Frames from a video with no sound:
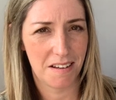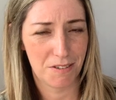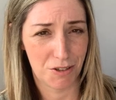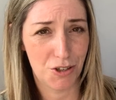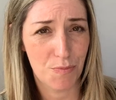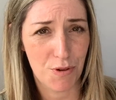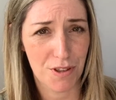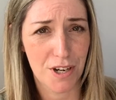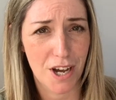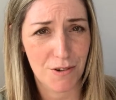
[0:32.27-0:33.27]
Does your brother
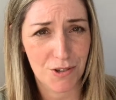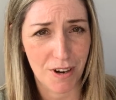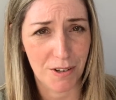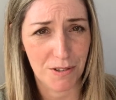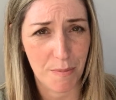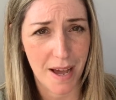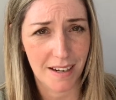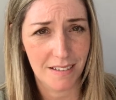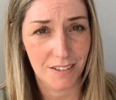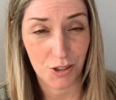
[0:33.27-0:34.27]
know you strangled the
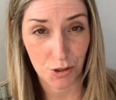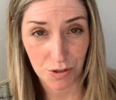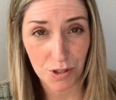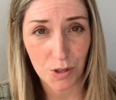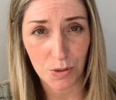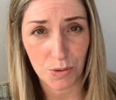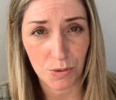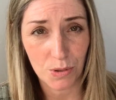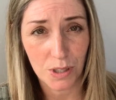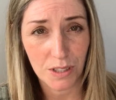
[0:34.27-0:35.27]
man? Does your
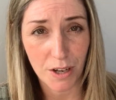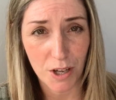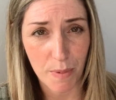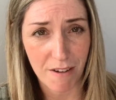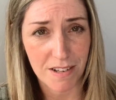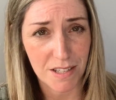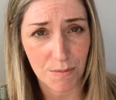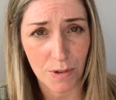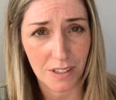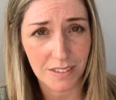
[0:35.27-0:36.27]
school know you buried
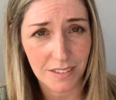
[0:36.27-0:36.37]
someone?